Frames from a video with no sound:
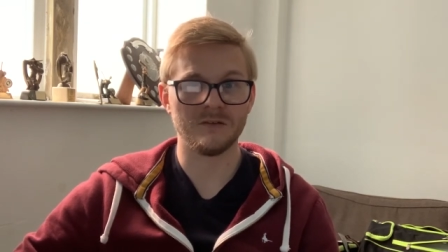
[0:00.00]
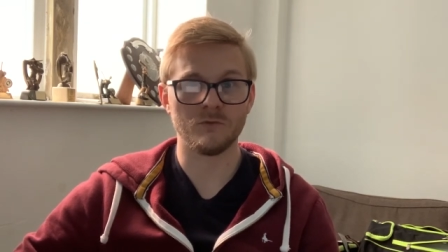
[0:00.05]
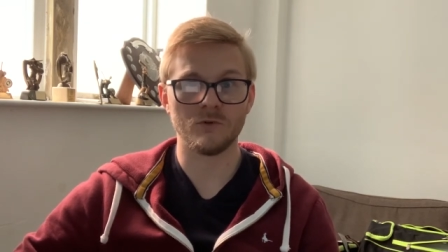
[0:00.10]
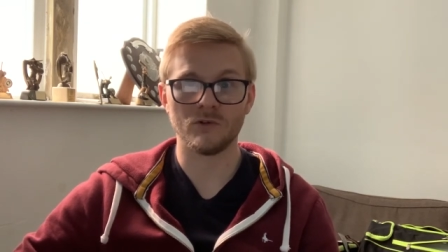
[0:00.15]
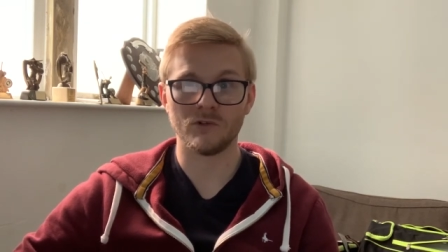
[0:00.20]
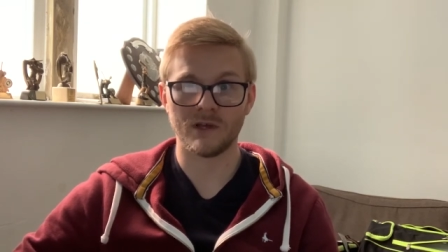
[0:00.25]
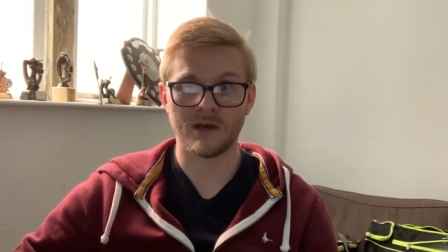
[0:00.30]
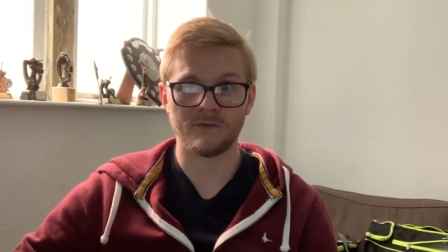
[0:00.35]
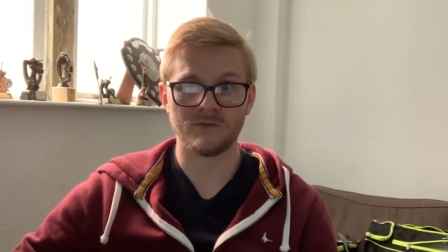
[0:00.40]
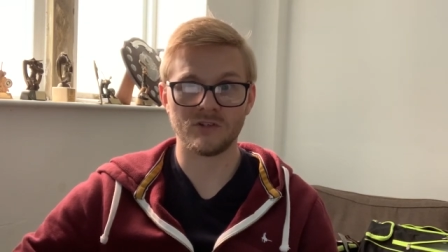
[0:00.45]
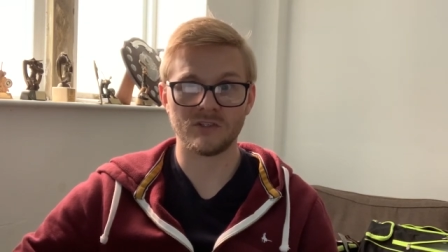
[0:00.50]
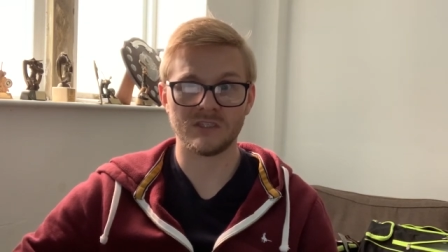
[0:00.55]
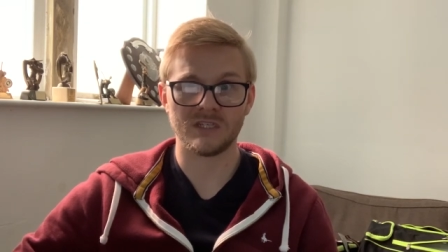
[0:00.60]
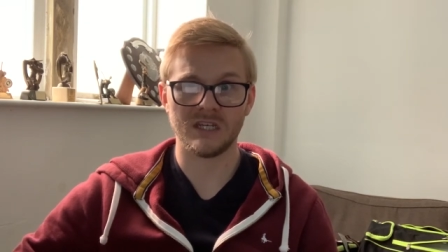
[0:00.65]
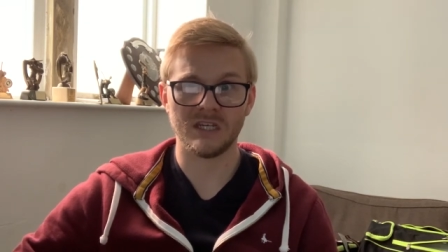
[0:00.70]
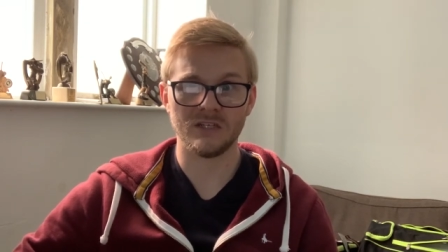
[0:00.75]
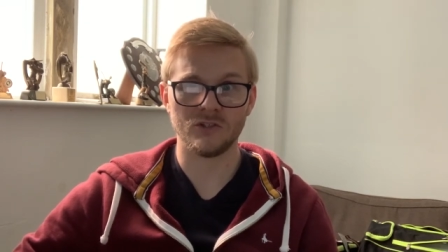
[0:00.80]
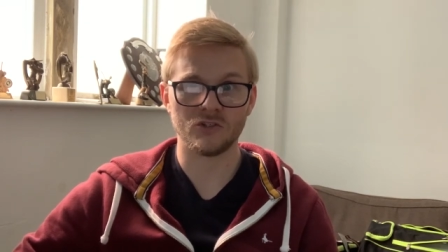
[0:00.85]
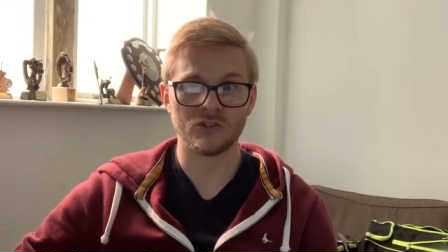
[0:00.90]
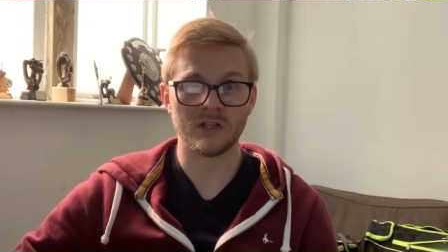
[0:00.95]
We'll have to
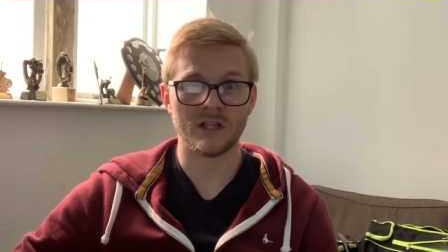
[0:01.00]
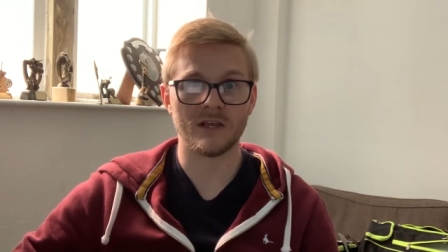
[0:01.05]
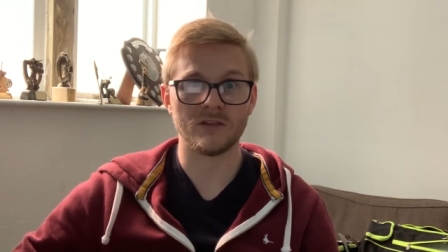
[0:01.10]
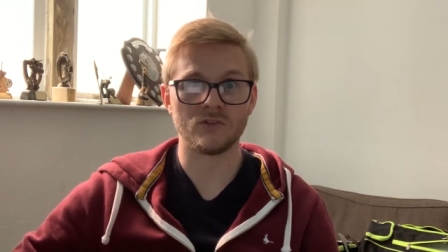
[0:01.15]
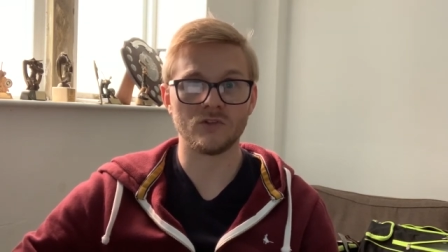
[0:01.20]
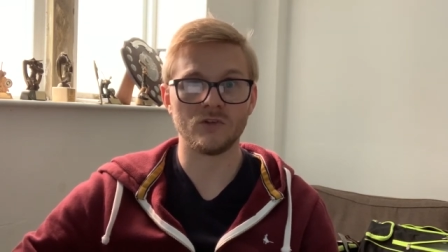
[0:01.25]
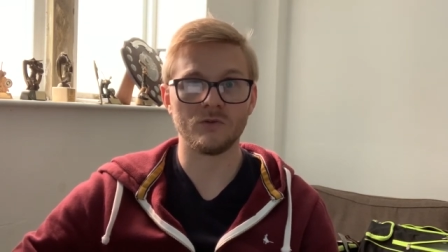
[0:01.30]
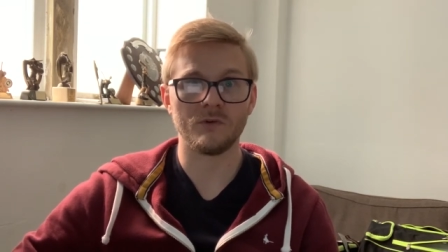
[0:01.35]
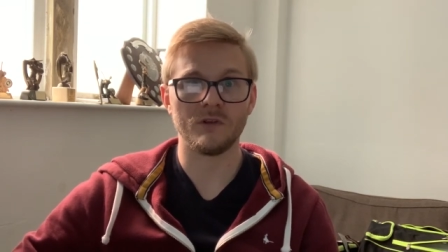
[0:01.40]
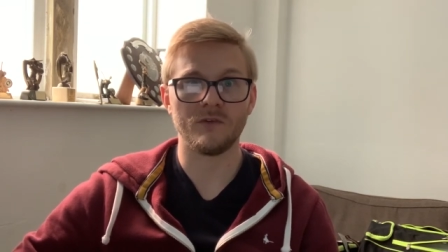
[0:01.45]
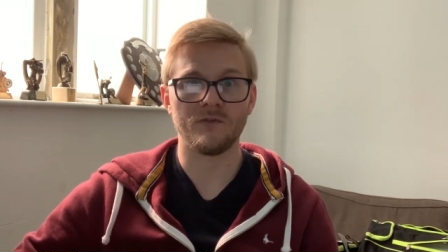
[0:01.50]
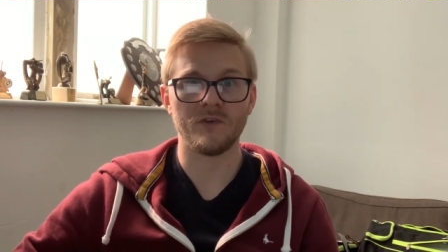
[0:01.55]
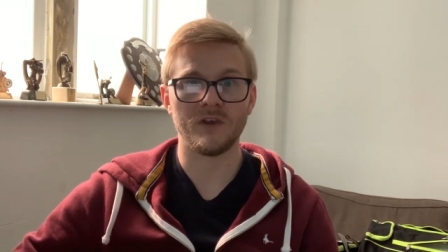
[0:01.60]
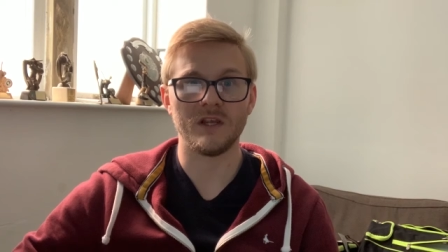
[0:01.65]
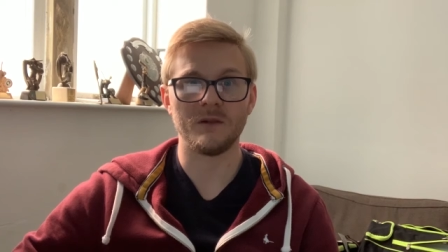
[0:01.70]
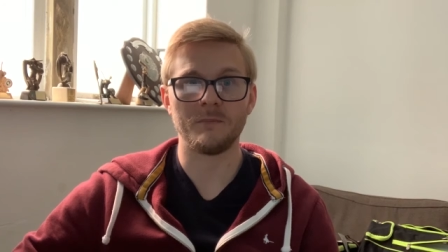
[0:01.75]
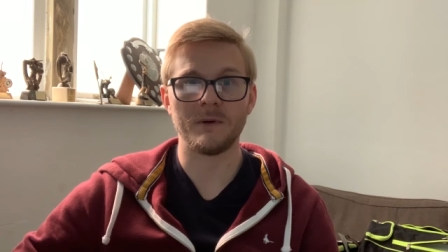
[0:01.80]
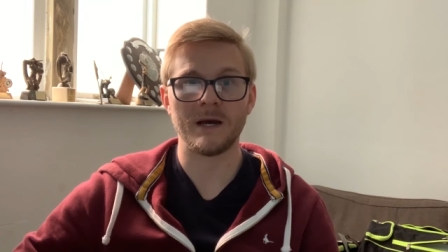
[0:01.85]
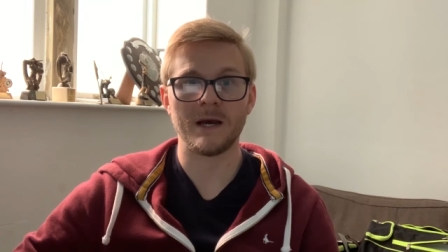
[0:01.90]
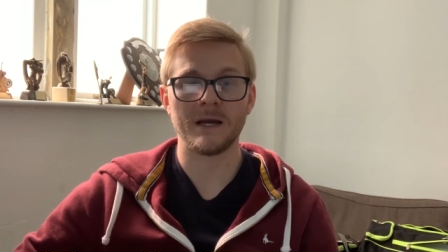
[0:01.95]
see. Just let us know your
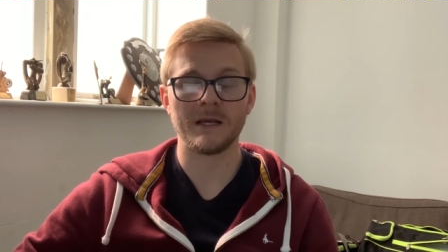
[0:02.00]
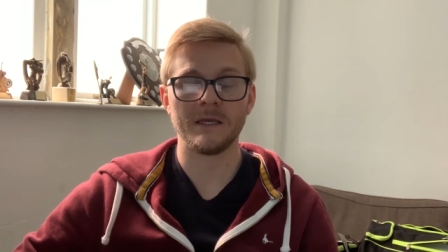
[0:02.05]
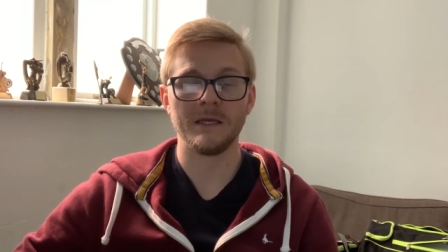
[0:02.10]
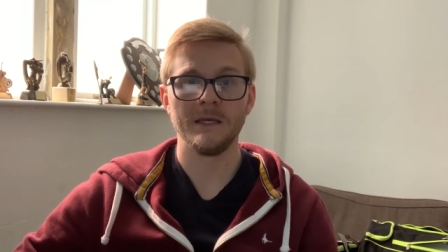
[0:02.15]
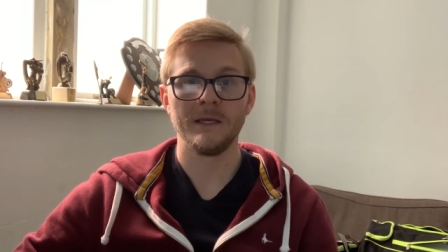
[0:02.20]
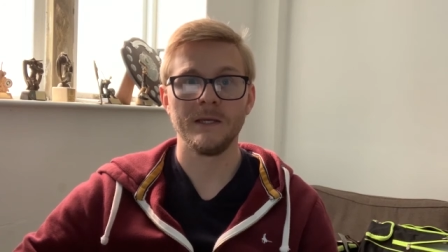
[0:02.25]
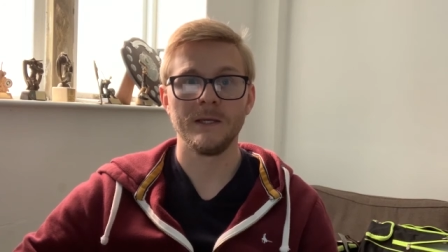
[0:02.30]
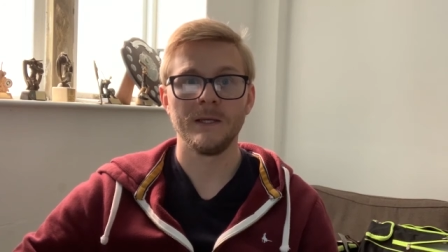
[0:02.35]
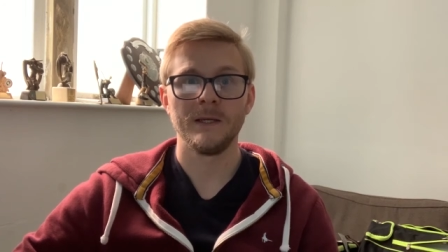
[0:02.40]
feedback.